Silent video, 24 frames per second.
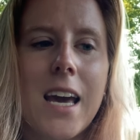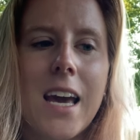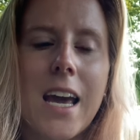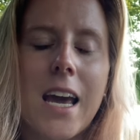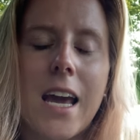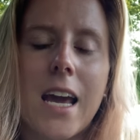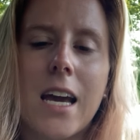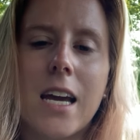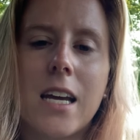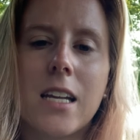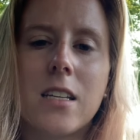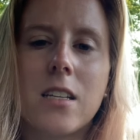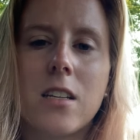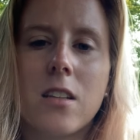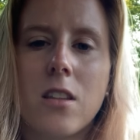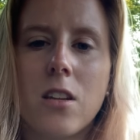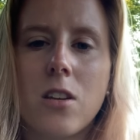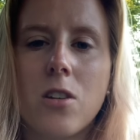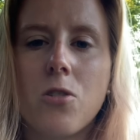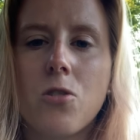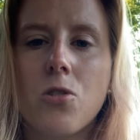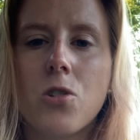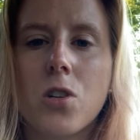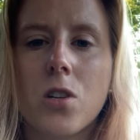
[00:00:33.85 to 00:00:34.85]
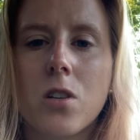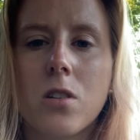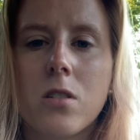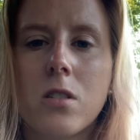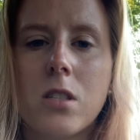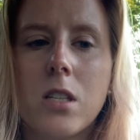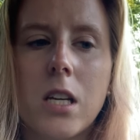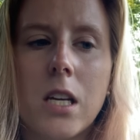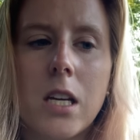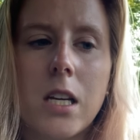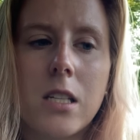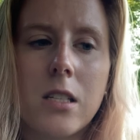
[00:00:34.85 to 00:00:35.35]
and the New
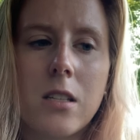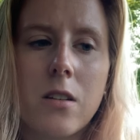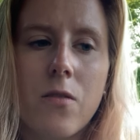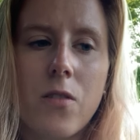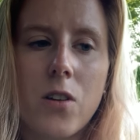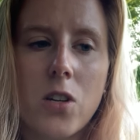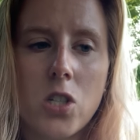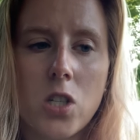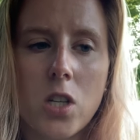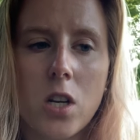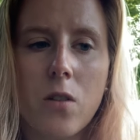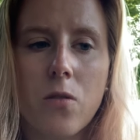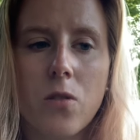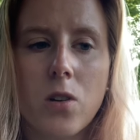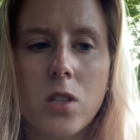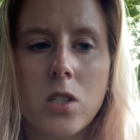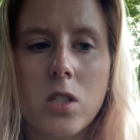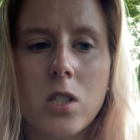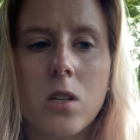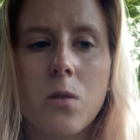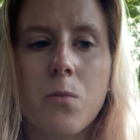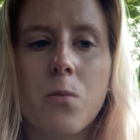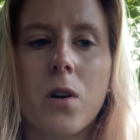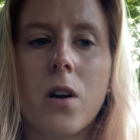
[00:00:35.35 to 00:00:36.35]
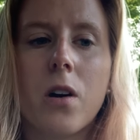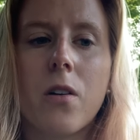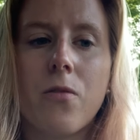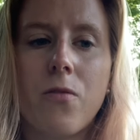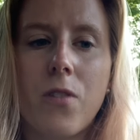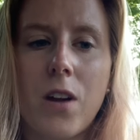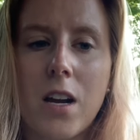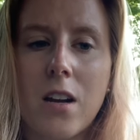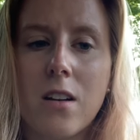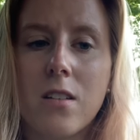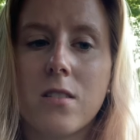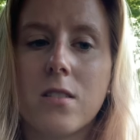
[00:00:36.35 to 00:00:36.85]
Jersey Division of Consumer
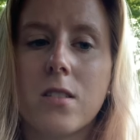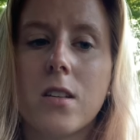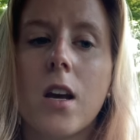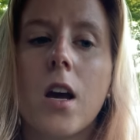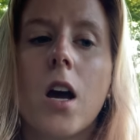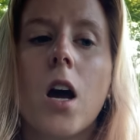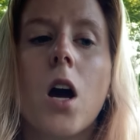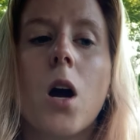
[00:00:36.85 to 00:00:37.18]
Affairs